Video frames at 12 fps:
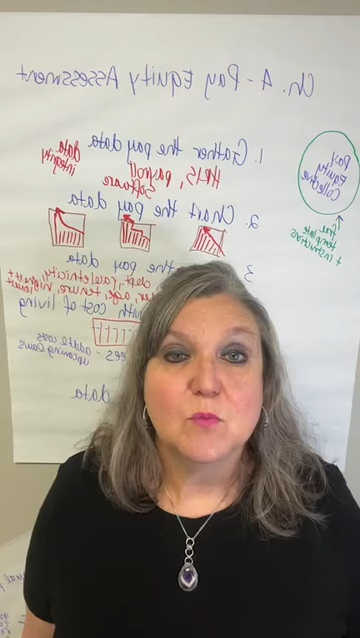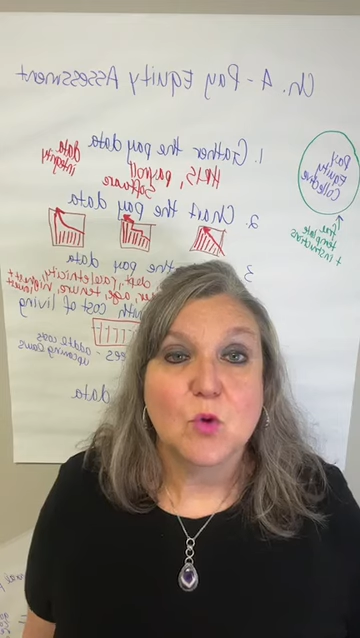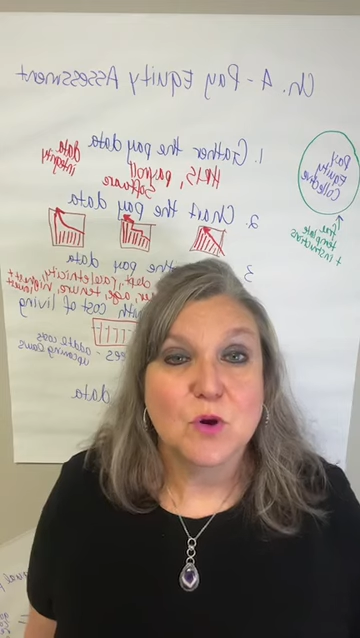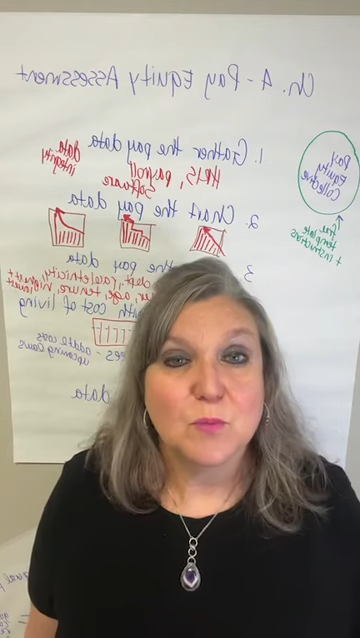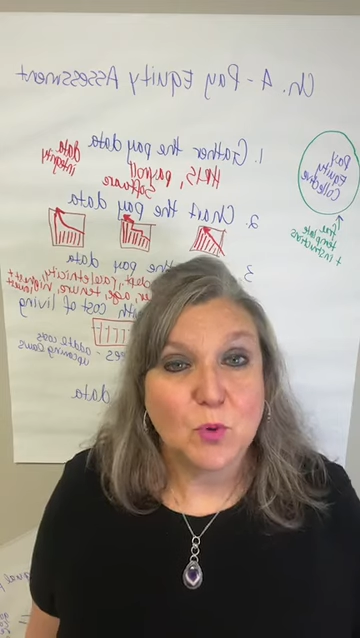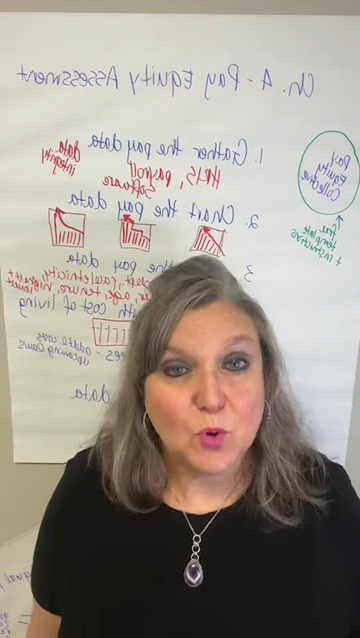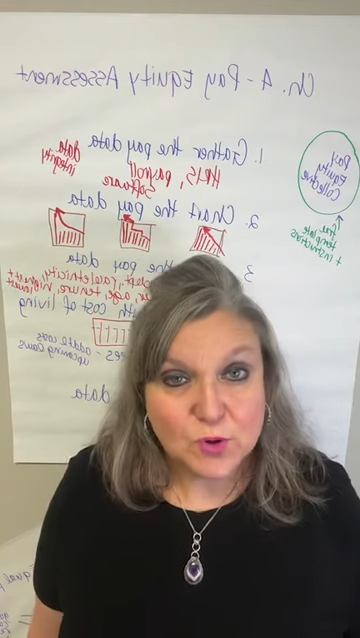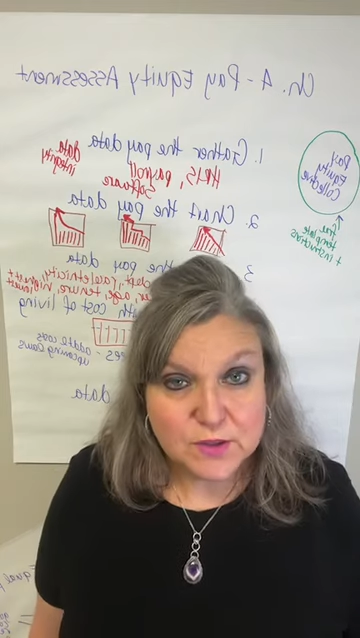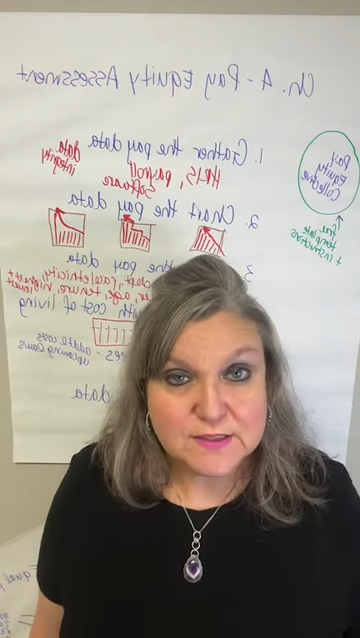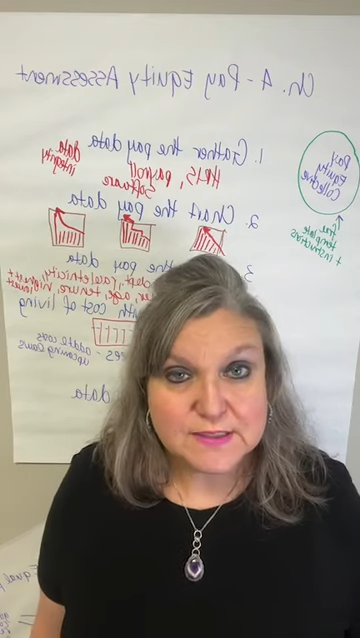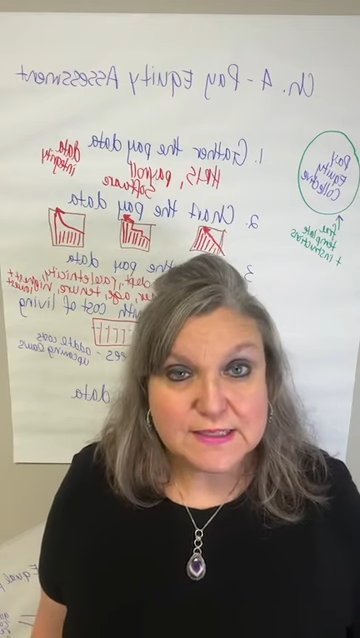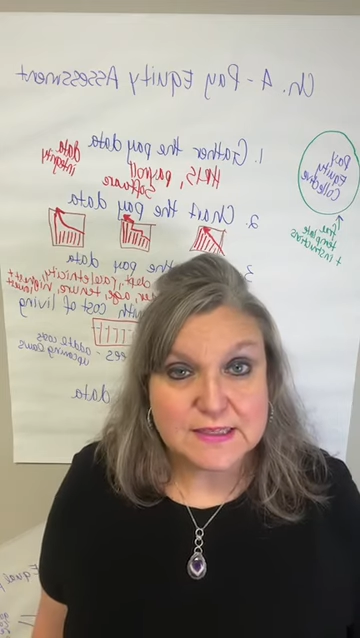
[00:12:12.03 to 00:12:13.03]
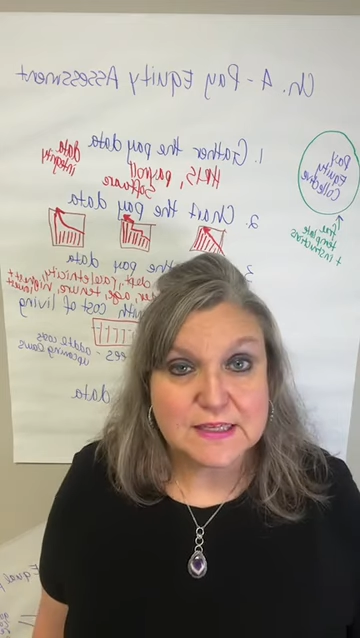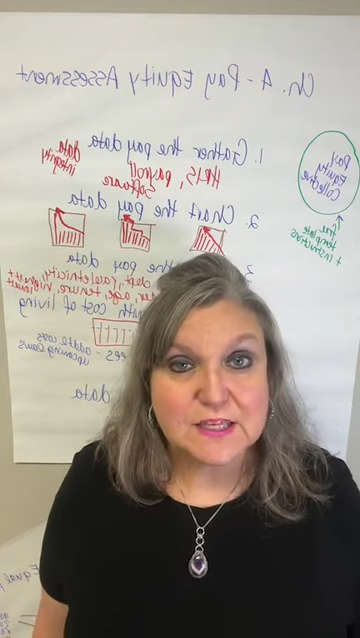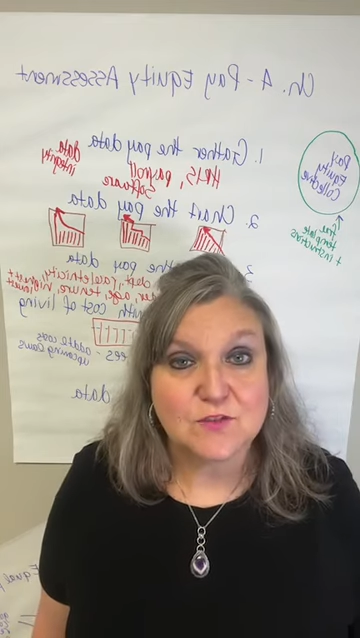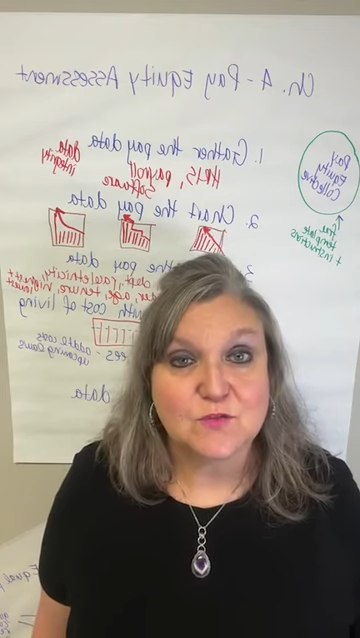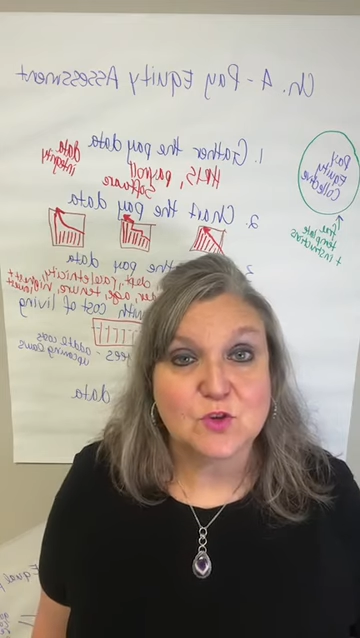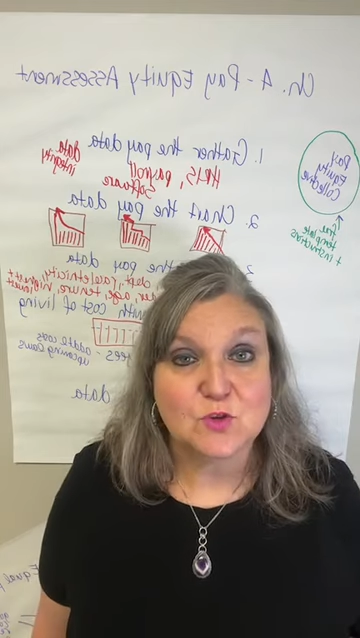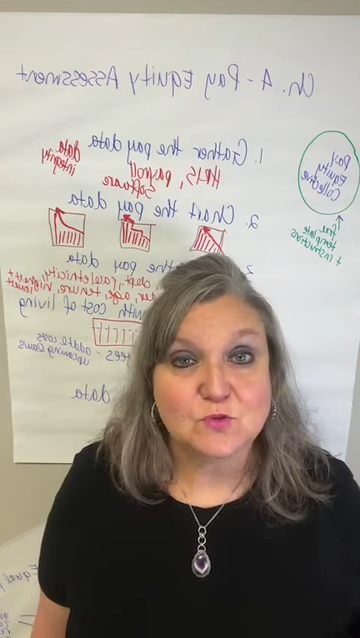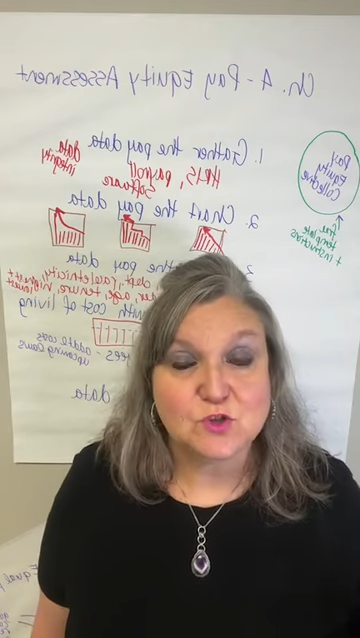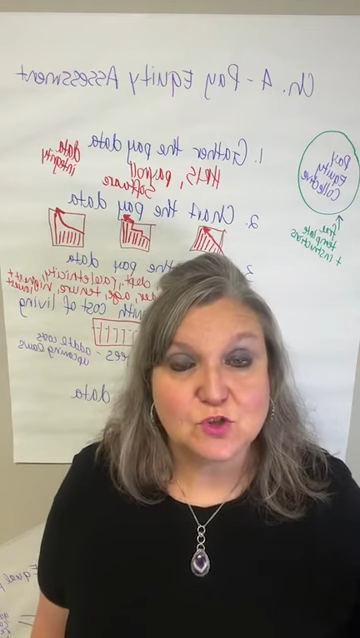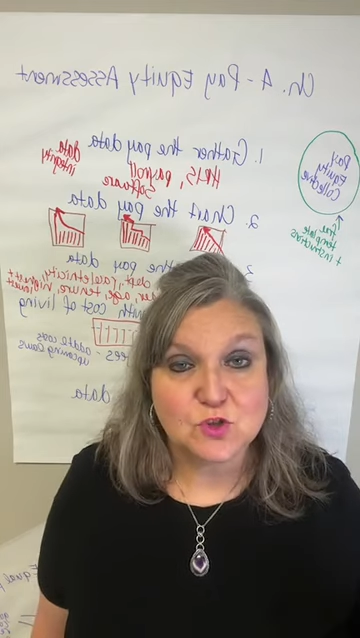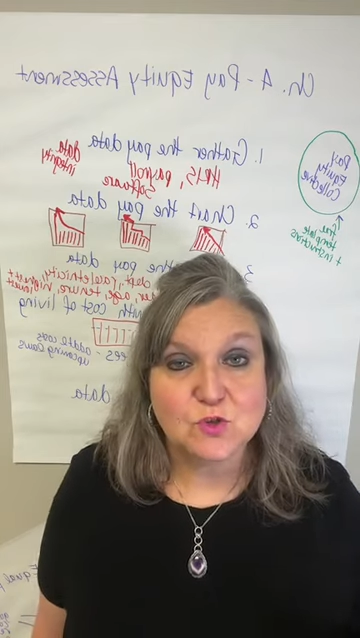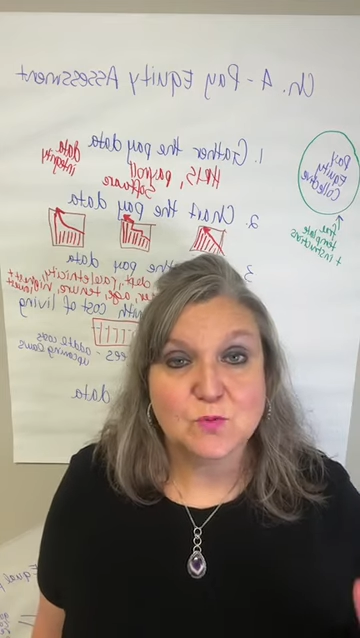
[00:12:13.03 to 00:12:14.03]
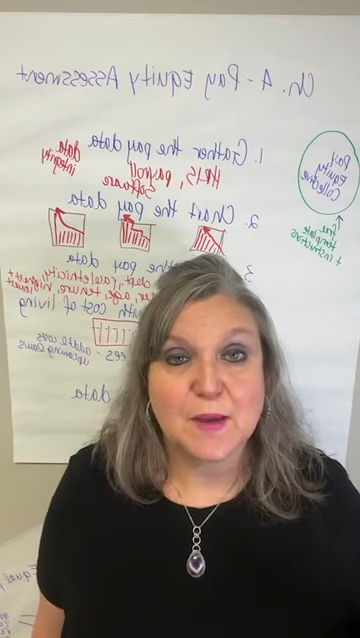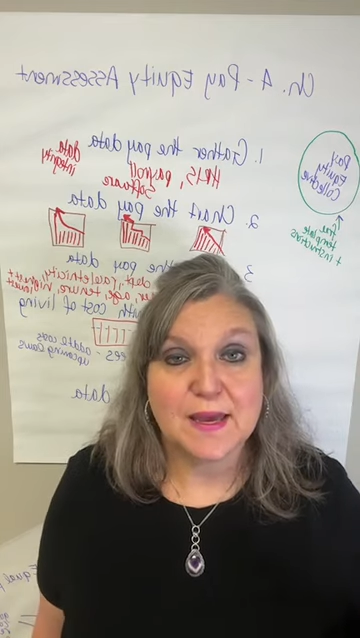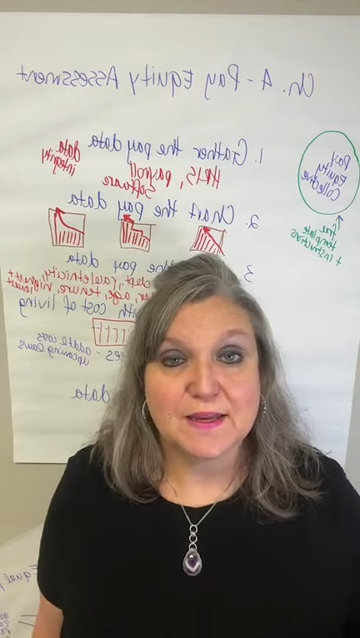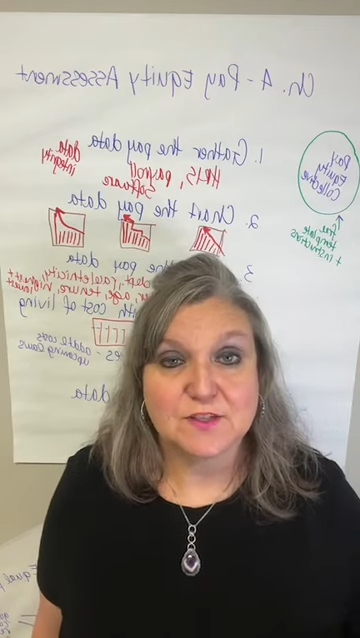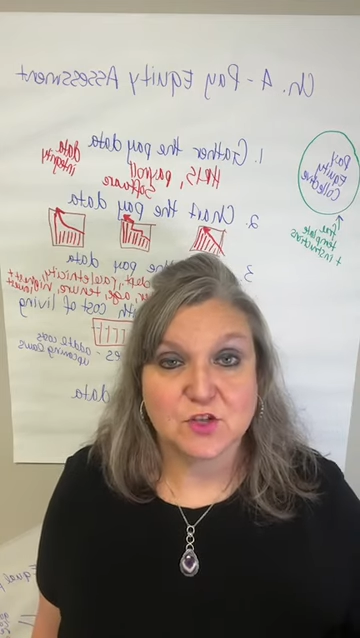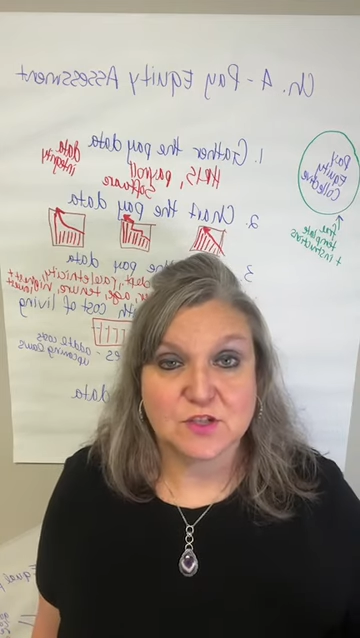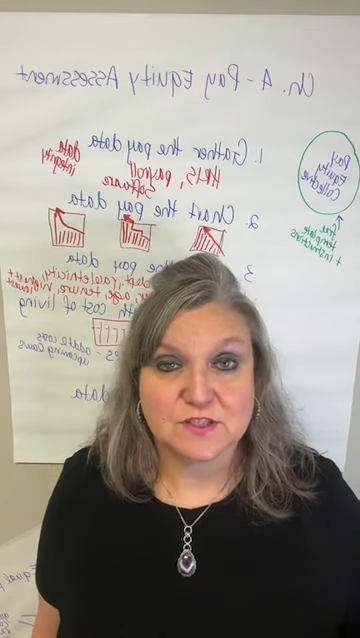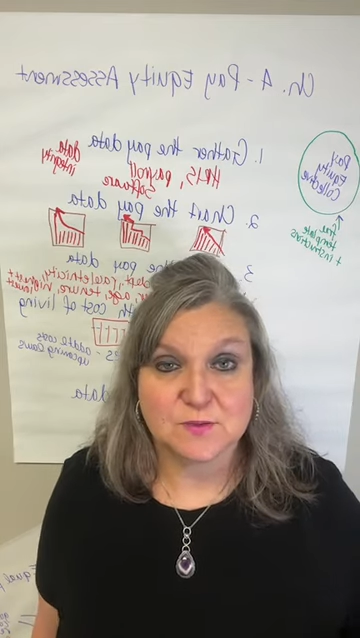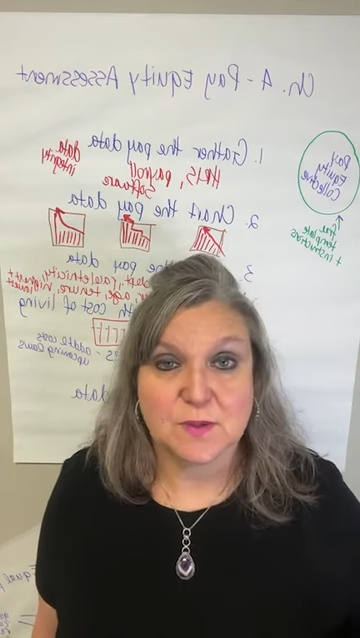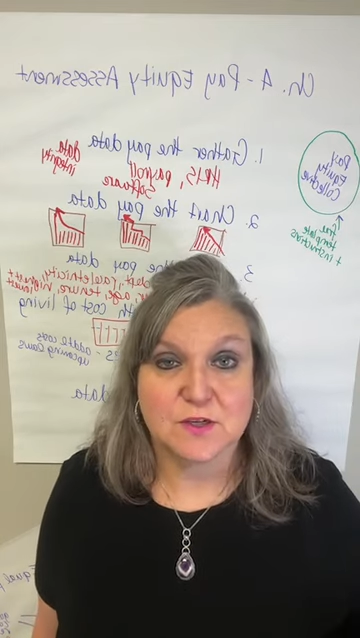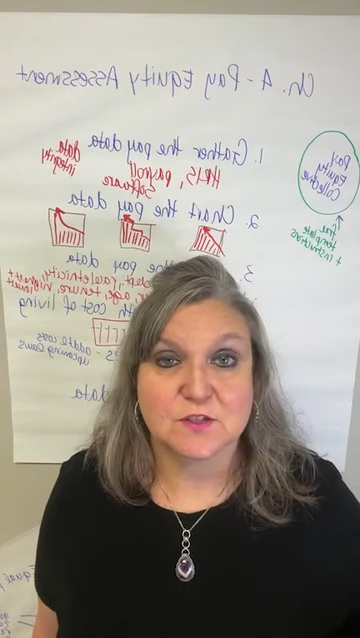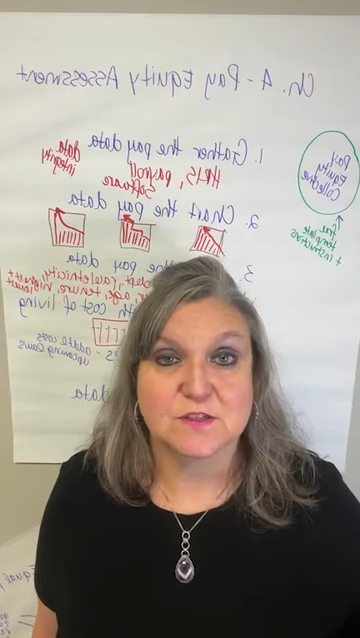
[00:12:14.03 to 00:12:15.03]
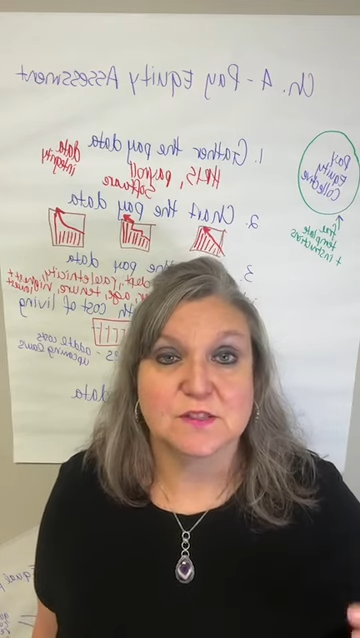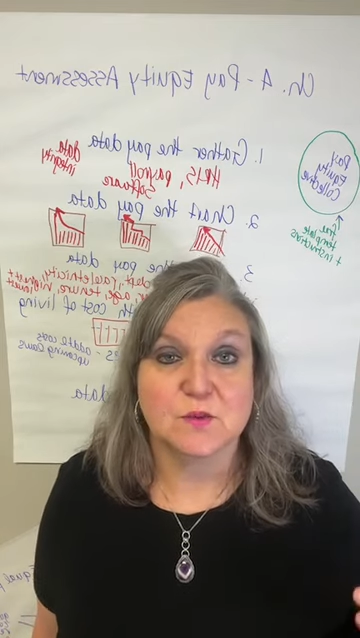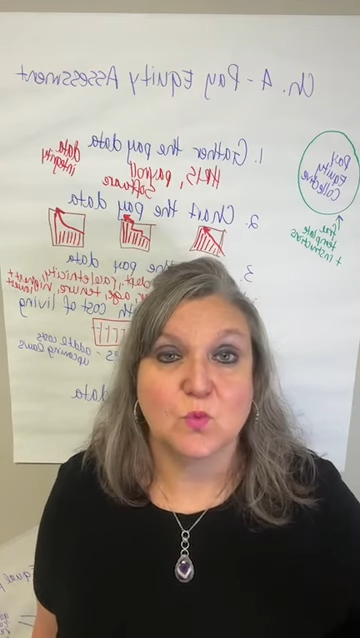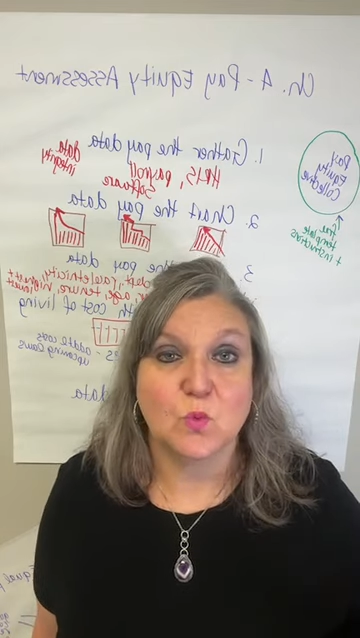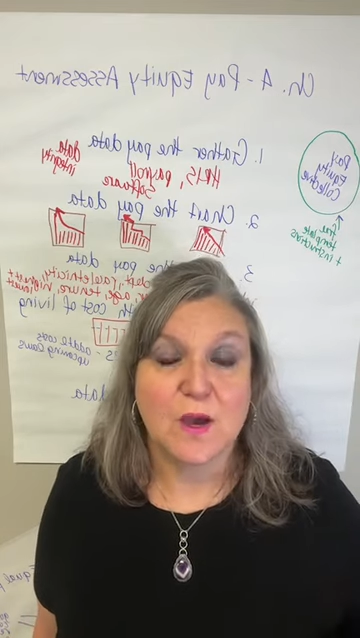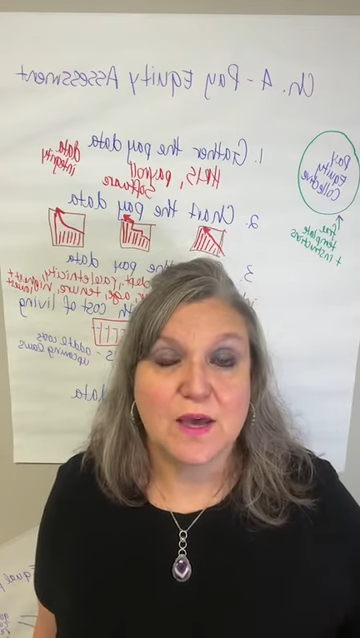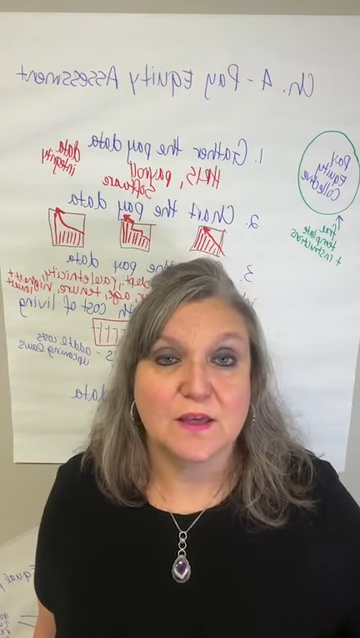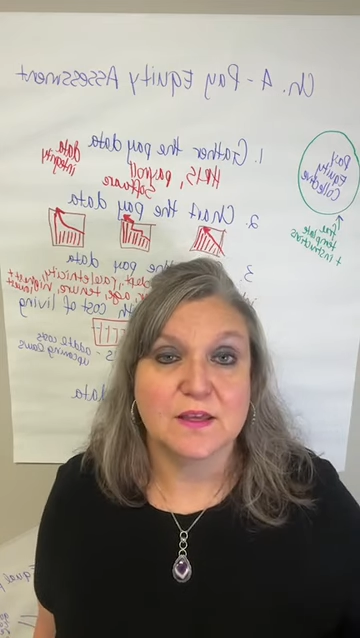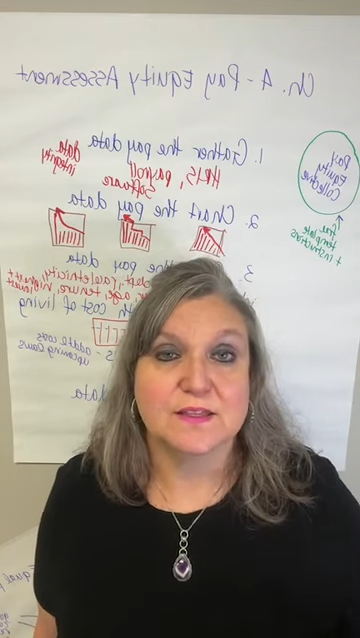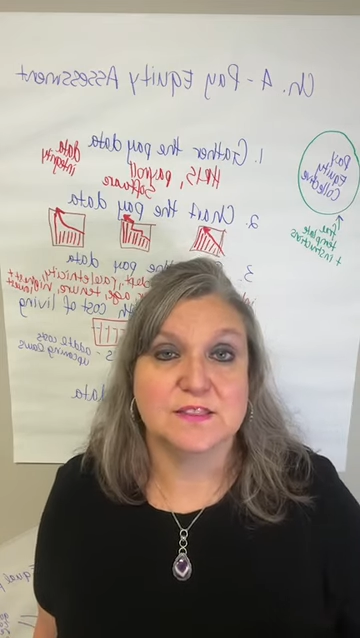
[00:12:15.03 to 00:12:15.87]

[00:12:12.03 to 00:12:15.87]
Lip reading: more importantly, if you do pay transparency well,